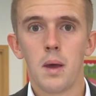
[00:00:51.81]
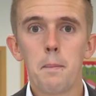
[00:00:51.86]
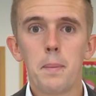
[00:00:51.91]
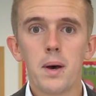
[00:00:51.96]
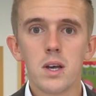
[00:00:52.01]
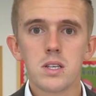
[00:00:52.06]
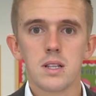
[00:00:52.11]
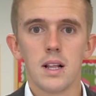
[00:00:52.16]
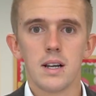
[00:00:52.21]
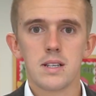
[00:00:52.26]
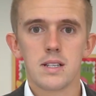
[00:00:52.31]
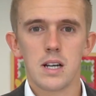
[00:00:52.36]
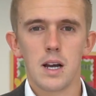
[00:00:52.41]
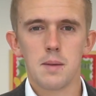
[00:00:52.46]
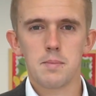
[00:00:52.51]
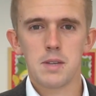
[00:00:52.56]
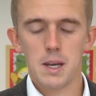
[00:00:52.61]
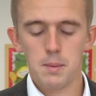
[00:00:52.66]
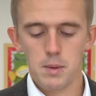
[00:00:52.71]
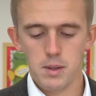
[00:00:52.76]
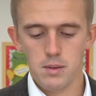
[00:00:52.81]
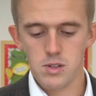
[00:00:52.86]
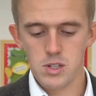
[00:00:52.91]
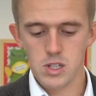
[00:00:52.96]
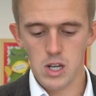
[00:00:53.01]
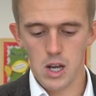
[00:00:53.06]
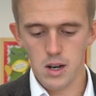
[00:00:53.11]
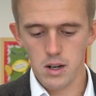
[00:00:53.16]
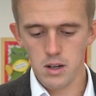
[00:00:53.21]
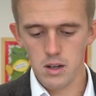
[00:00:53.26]
personalized timetable,
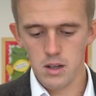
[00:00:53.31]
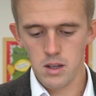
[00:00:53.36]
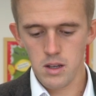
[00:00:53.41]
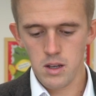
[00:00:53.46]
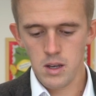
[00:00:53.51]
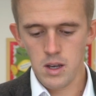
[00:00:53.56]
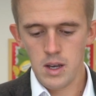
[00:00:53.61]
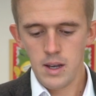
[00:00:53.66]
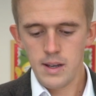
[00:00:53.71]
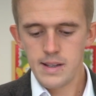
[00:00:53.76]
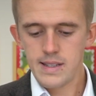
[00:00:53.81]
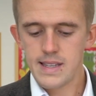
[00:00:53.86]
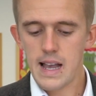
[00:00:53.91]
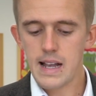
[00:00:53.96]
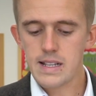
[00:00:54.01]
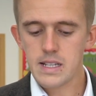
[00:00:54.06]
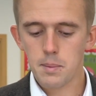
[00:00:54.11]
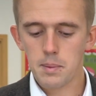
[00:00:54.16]
done, set